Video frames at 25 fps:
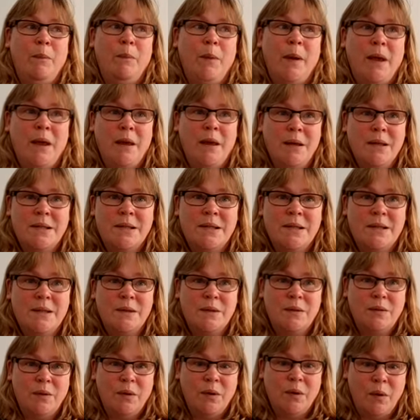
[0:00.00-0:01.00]

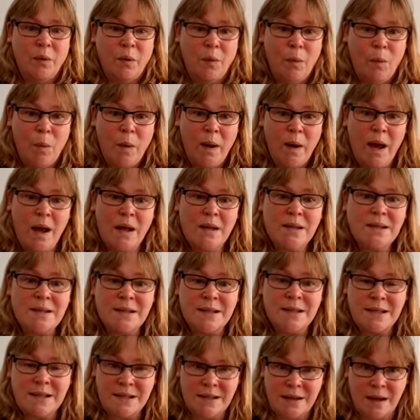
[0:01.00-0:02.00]
because we
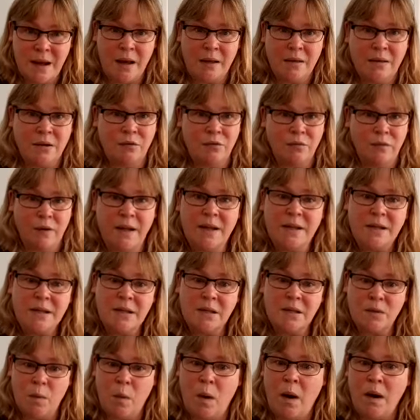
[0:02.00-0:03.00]
understand the
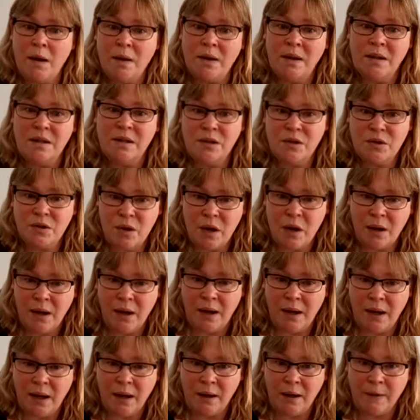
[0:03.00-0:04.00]
reasons why they're
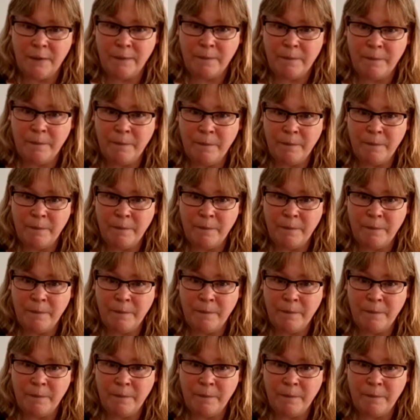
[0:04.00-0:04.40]
struggling.